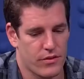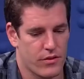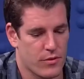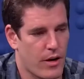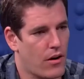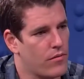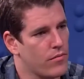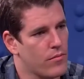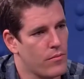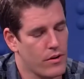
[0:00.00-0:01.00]
serious about
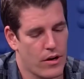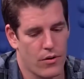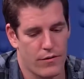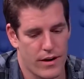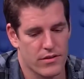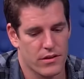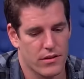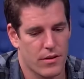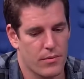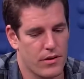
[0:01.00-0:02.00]
investing in
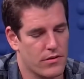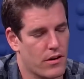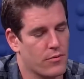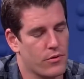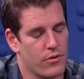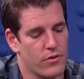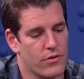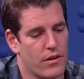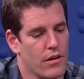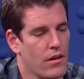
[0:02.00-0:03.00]
companies and entrepreneurs
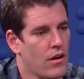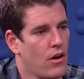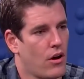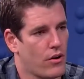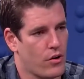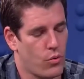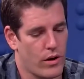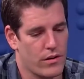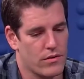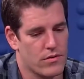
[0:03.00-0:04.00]
that are going to
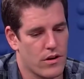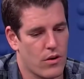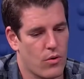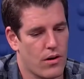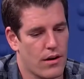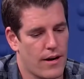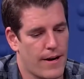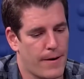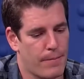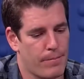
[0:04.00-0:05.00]
win. So
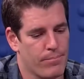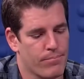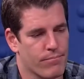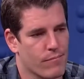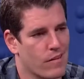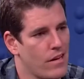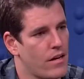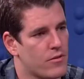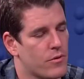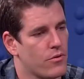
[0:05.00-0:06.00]

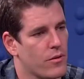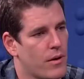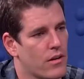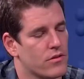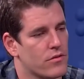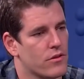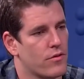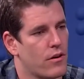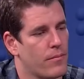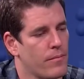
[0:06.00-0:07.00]
yeah, it's been really positive so
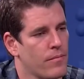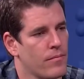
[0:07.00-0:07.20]
far.